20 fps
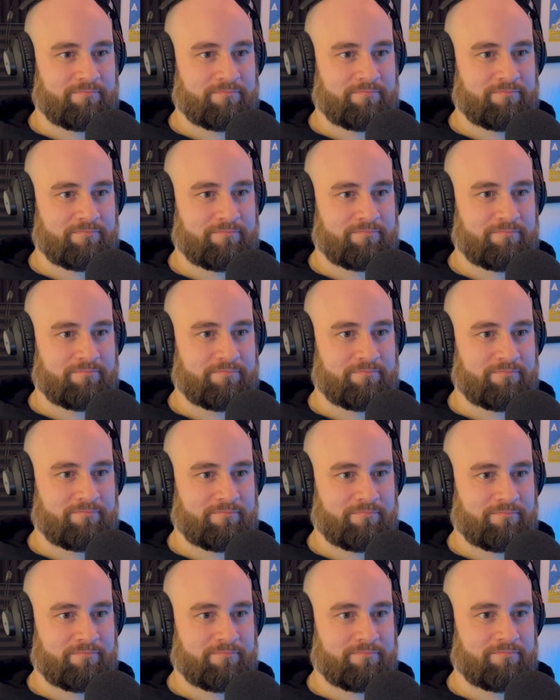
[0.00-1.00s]

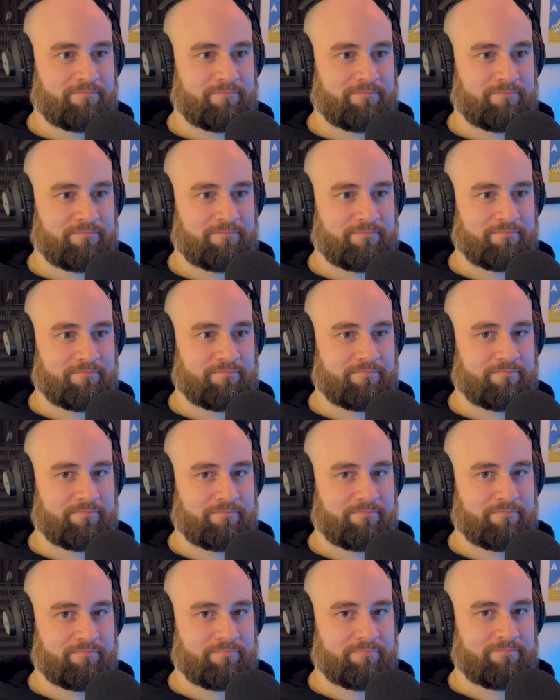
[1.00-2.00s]

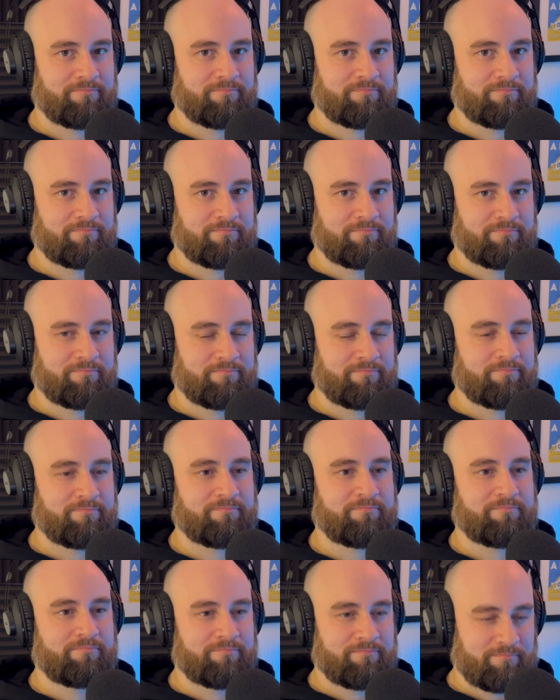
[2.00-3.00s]

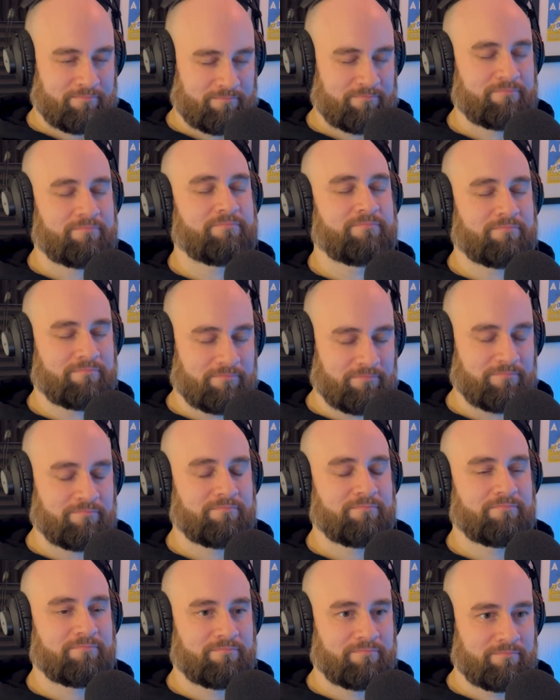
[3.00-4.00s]

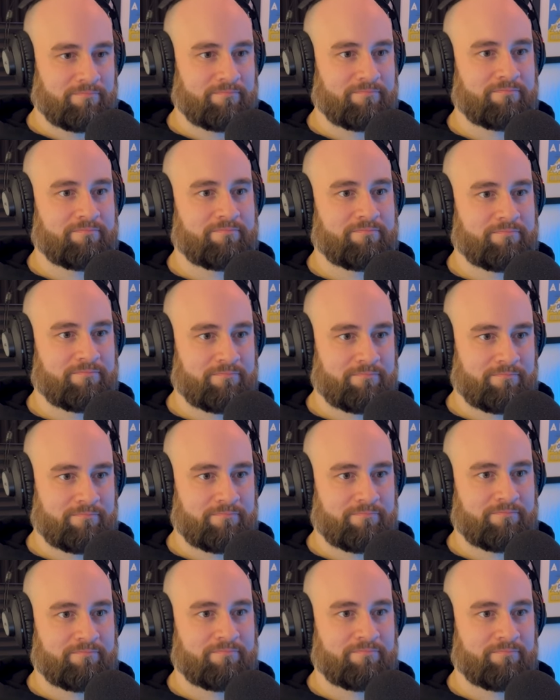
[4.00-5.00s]

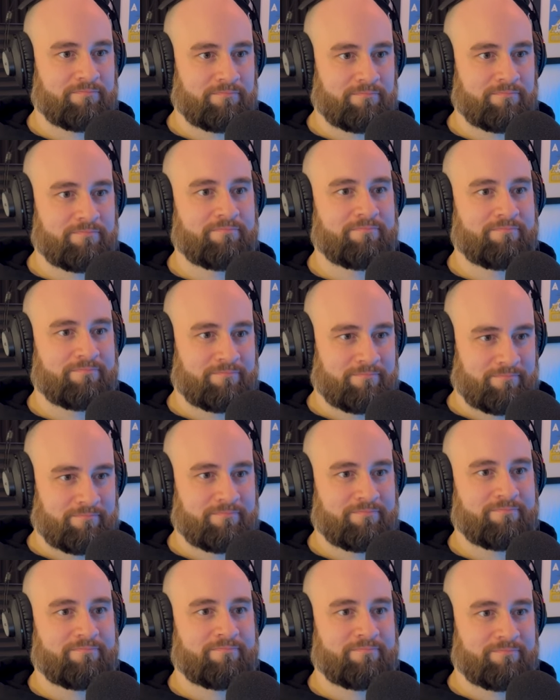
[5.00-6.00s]

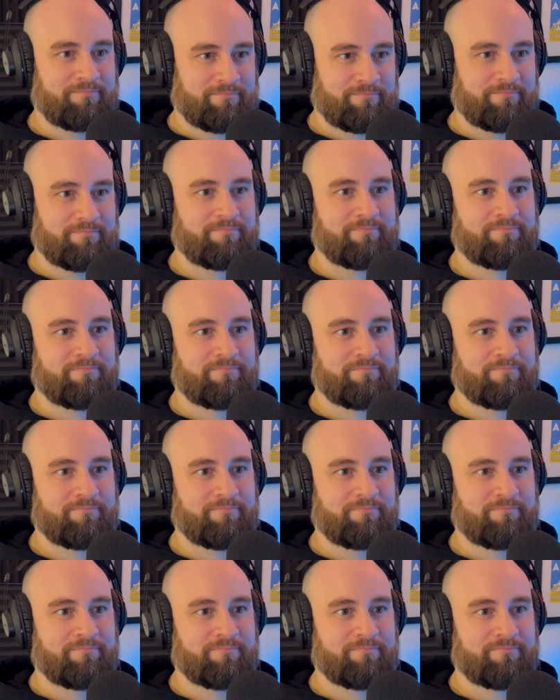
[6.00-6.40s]
[no speech]